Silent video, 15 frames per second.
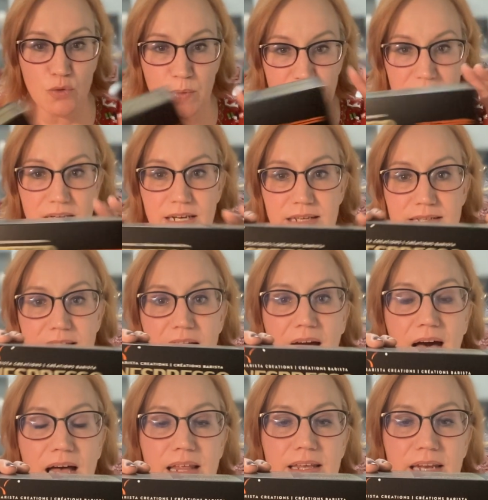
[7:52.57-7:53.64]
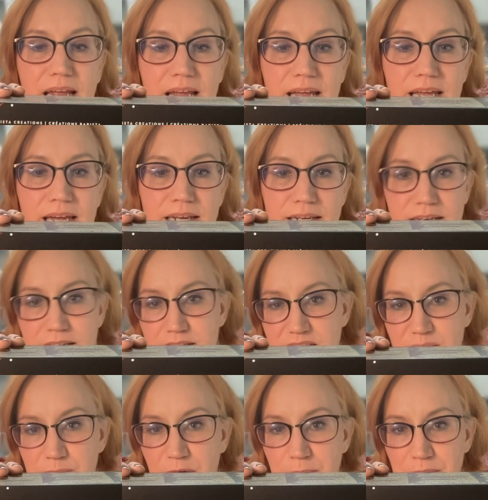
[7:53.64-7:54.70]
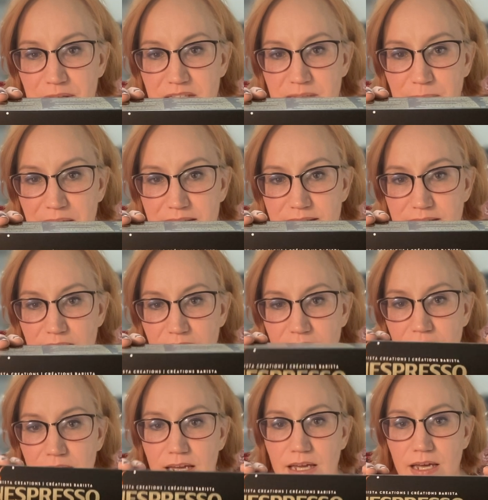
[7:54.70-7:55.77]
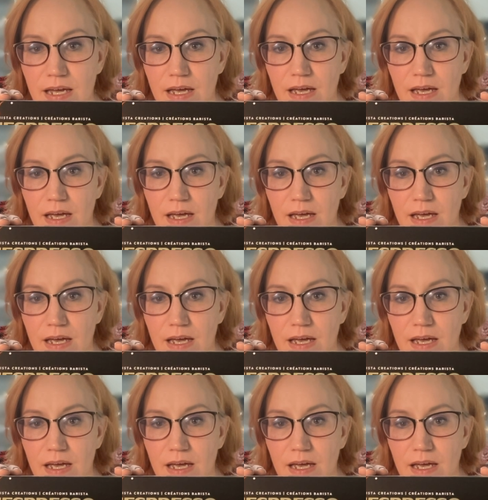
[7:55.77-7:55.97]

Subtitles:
but it is a holiday and it is the pumpkin spice cake.